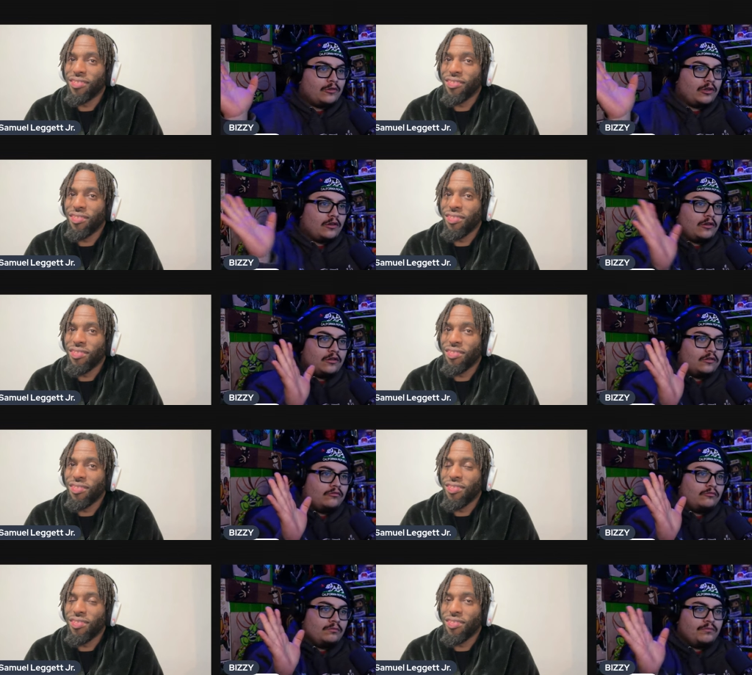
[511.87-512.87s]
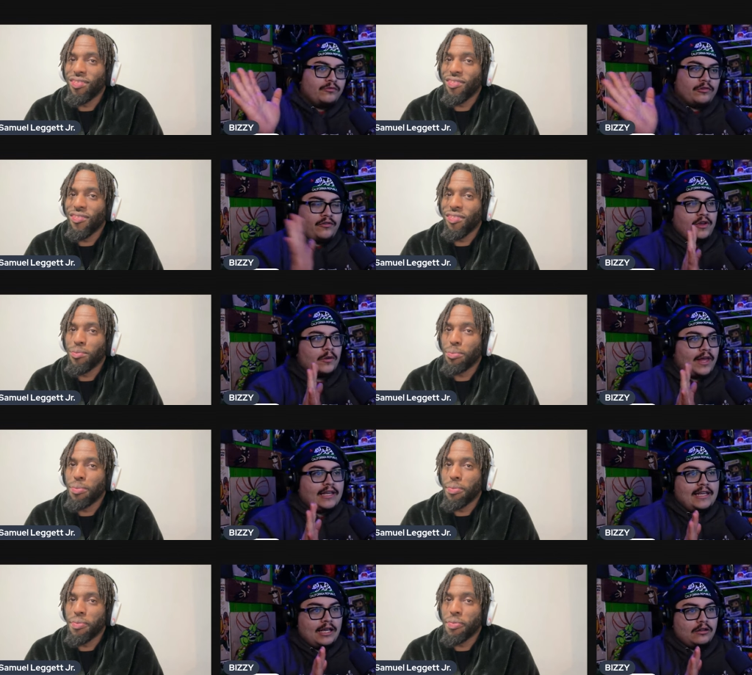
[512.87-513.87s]
Speaker 1: to reveal that
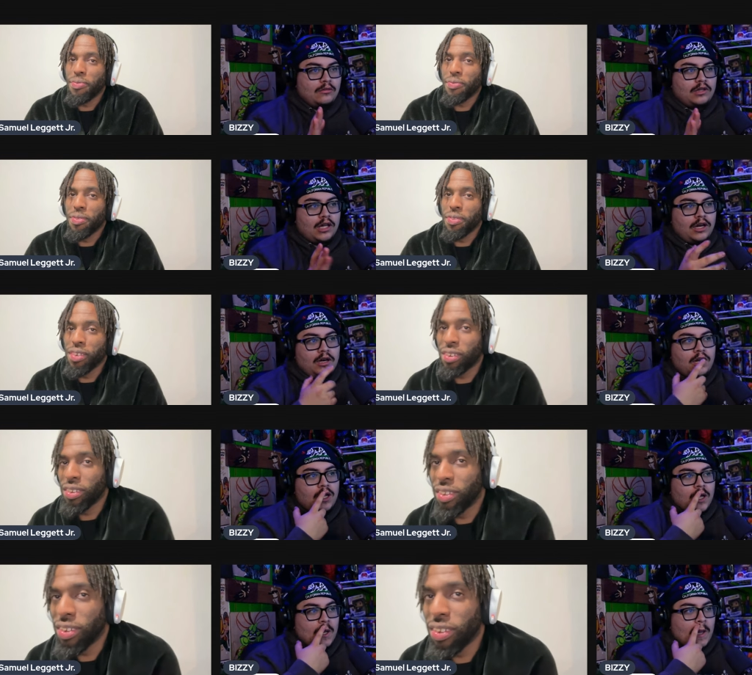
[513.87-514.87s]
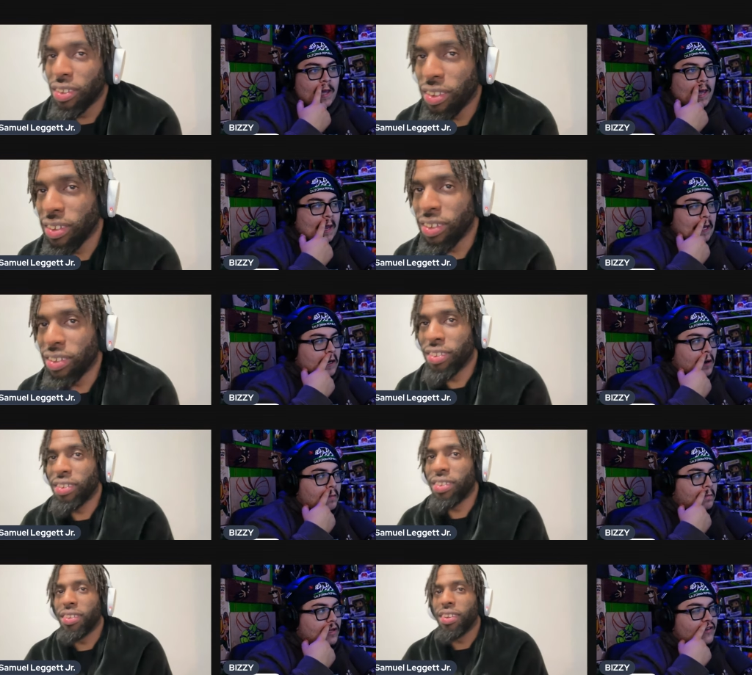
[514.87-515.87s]
Keys was there, and
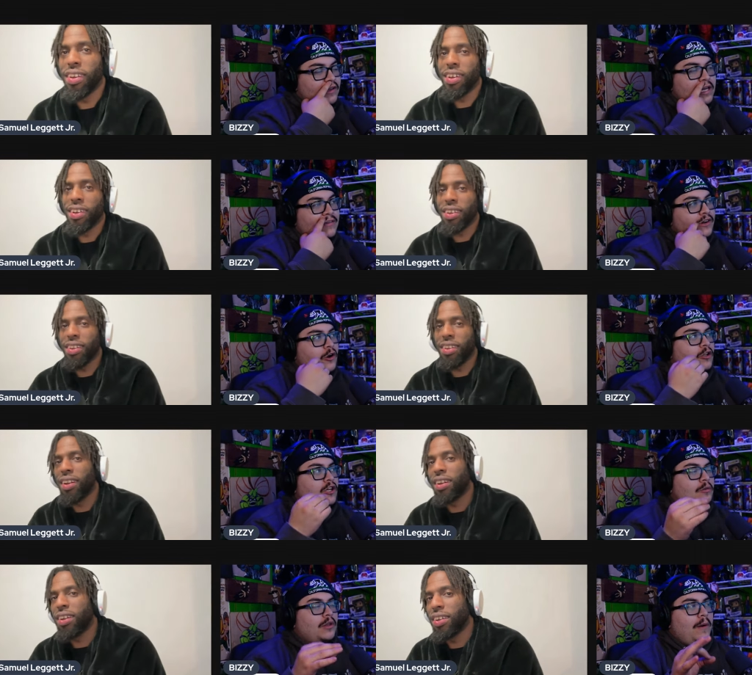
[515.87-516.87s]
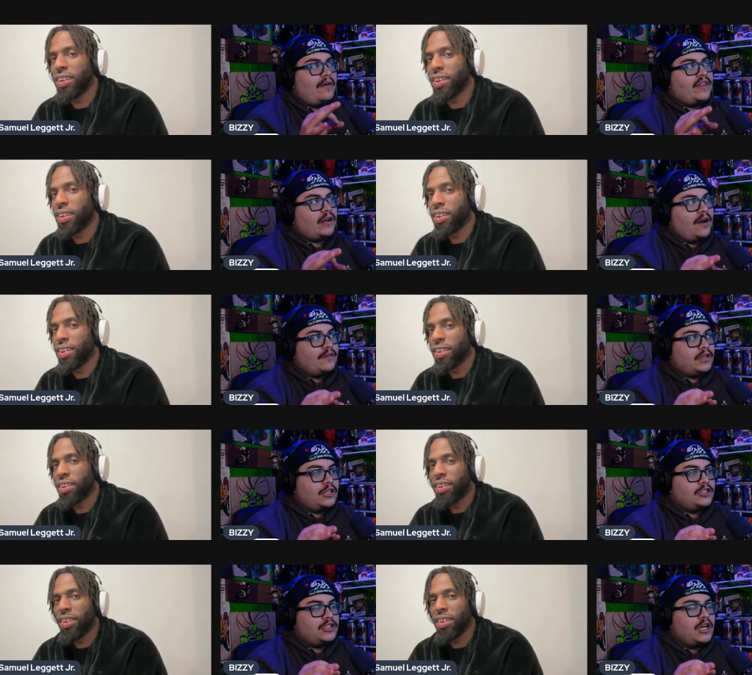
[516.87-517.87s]
um, even even earlier when they were having that
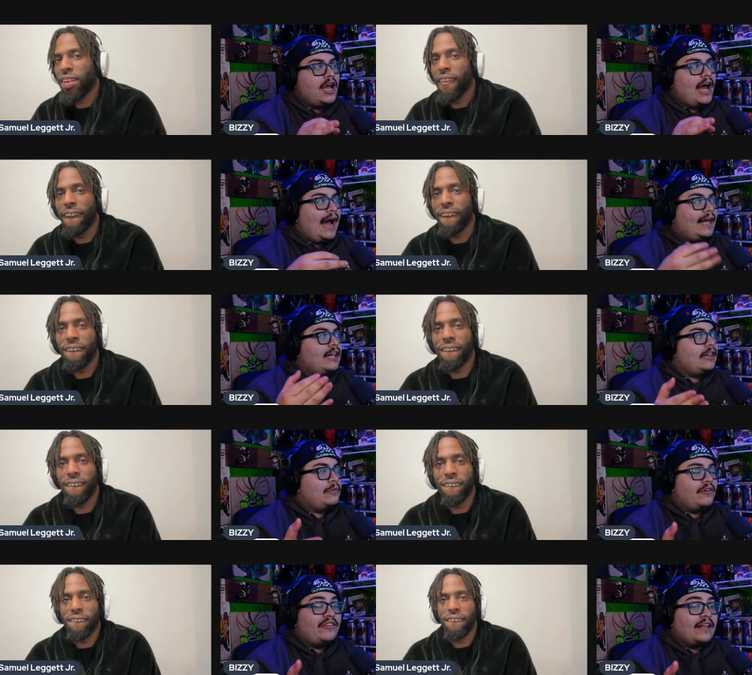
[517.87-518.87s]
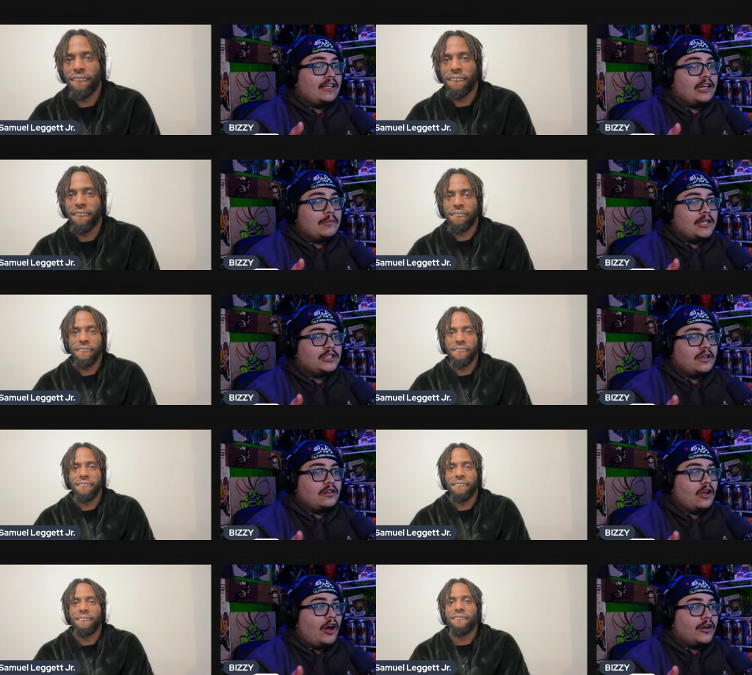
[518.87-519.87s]
conversation, I thought they were finally gonna mention his
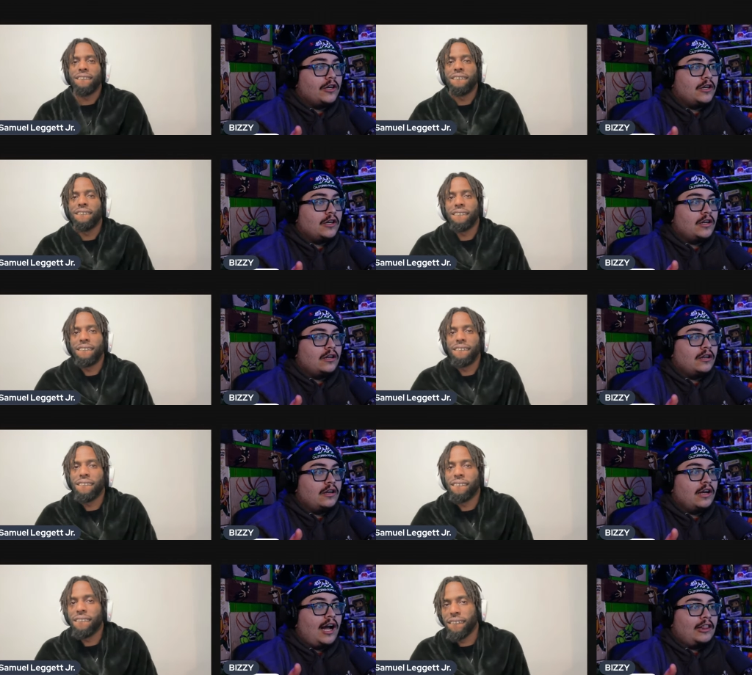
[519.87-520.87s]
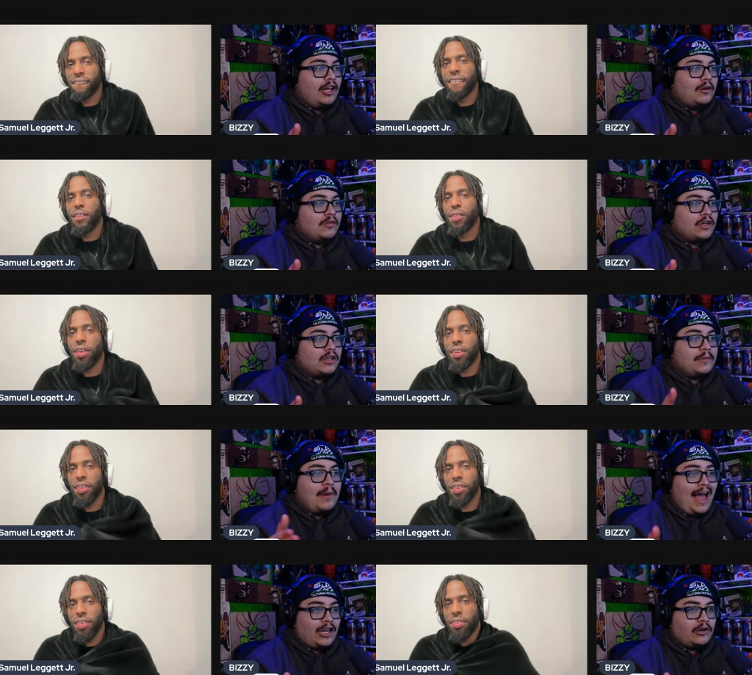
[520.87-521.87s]
daughter. I thought he was gonna say,
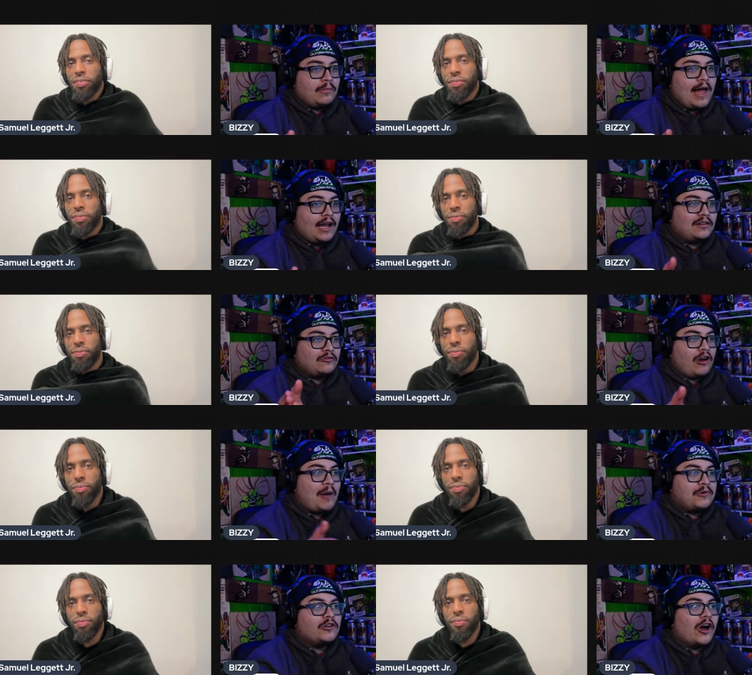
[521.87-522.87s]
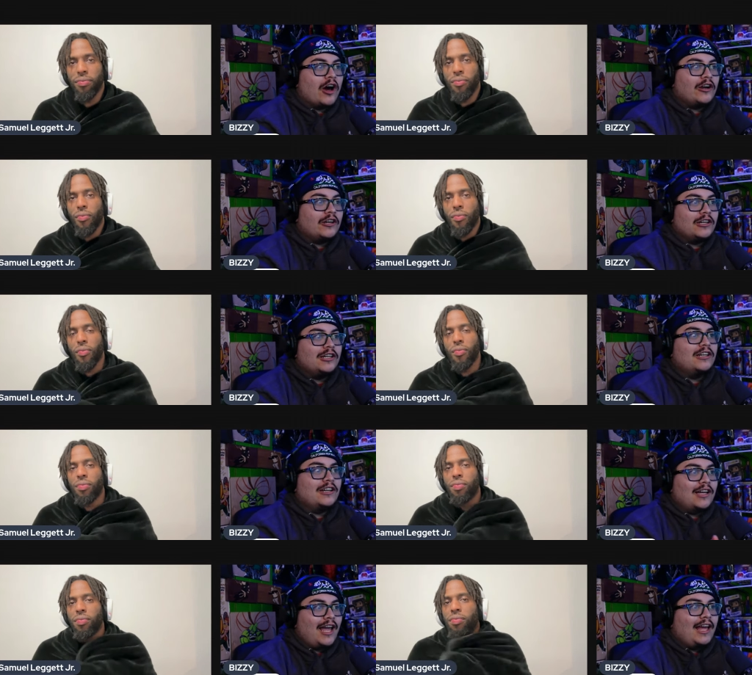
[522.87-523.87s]
"Pack your bags, grab your daughter,
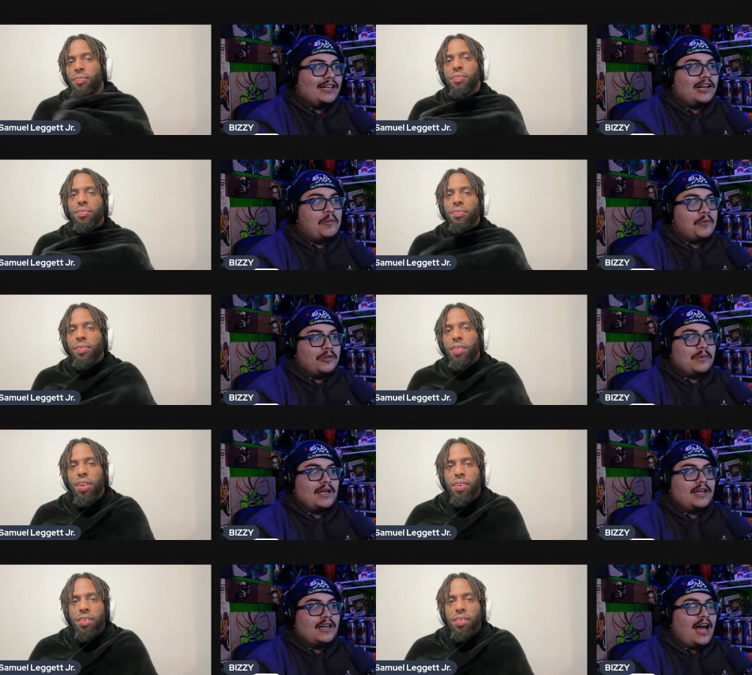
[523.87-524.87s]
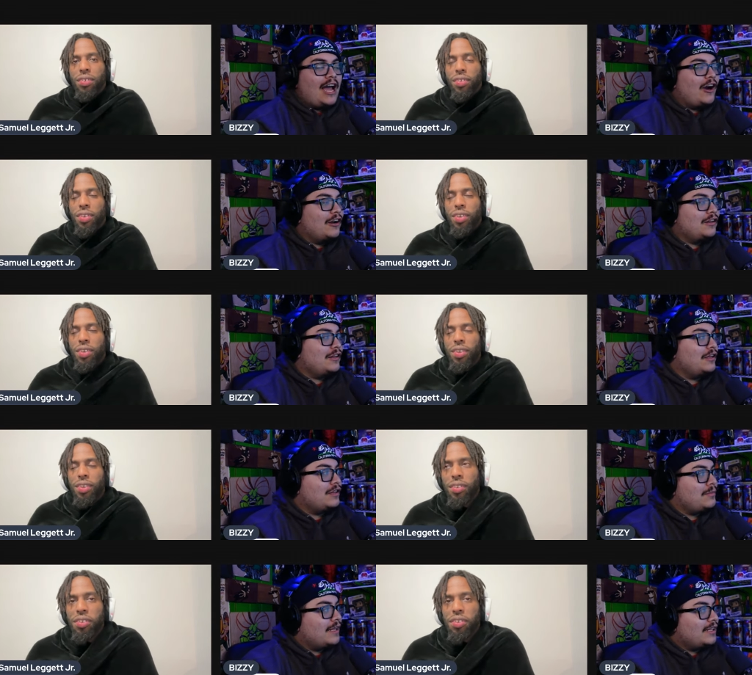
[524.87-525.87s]
and come right. with me." I honestly
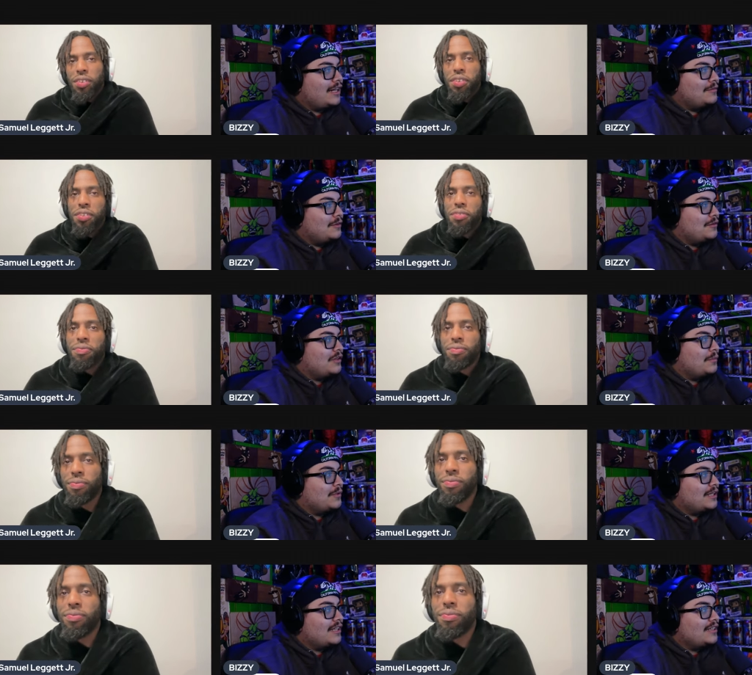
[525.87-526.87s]
expected them to do something like